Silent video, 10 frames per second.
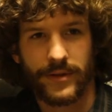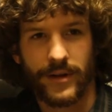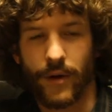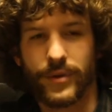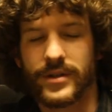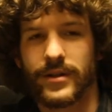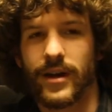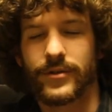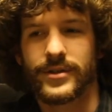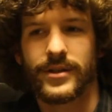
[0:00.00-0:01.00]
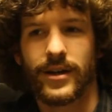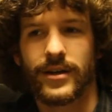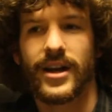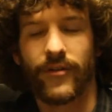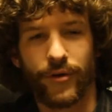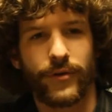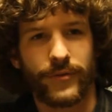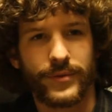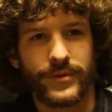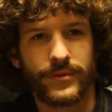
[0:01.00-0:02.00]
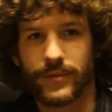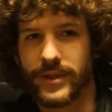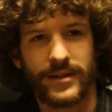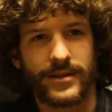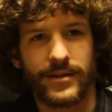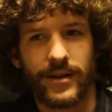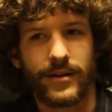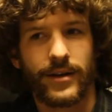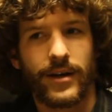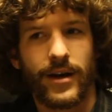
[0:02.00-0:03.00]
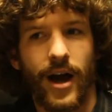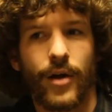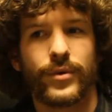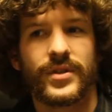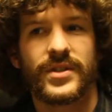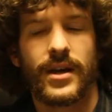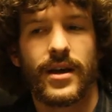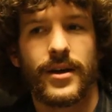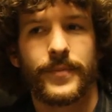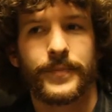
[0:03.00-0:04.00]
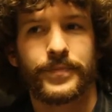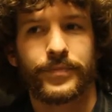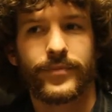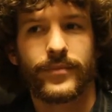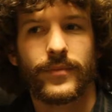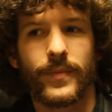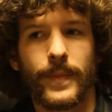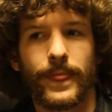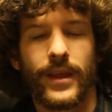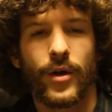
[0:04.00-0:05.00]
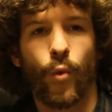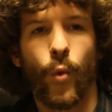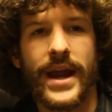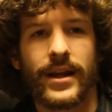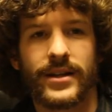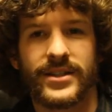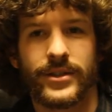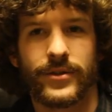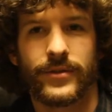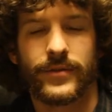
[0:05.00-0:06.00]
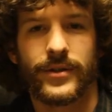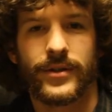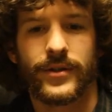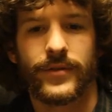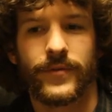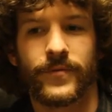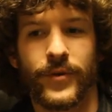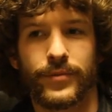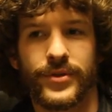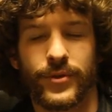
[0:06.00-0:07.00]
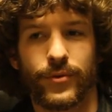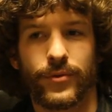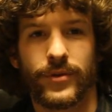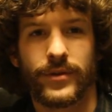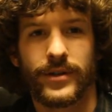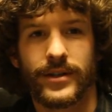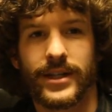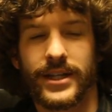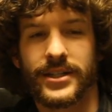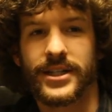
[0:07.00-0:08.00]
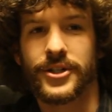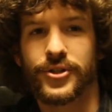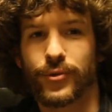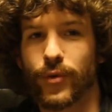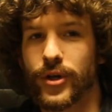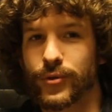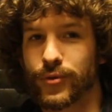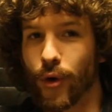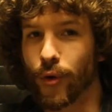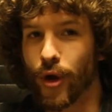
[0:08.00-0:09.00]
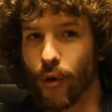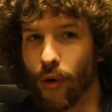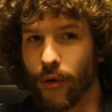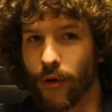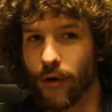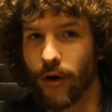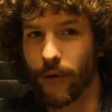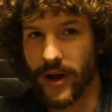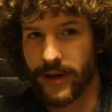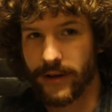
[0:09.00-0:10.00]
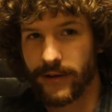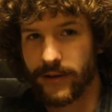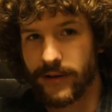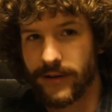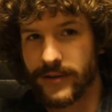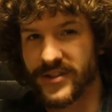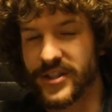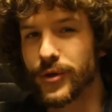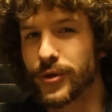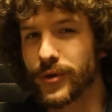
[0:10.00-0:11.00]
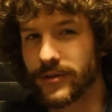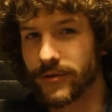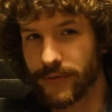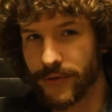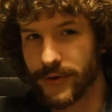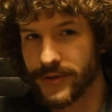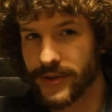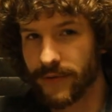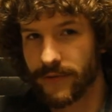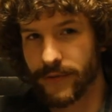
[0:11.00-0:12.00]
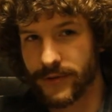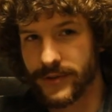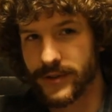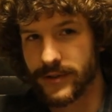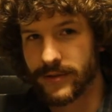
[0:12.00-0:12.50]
I wouldn't ever say never go to film school. I would not say that. I would say wait until film school can teach you what you don't know already. See what you can learn for yourself first.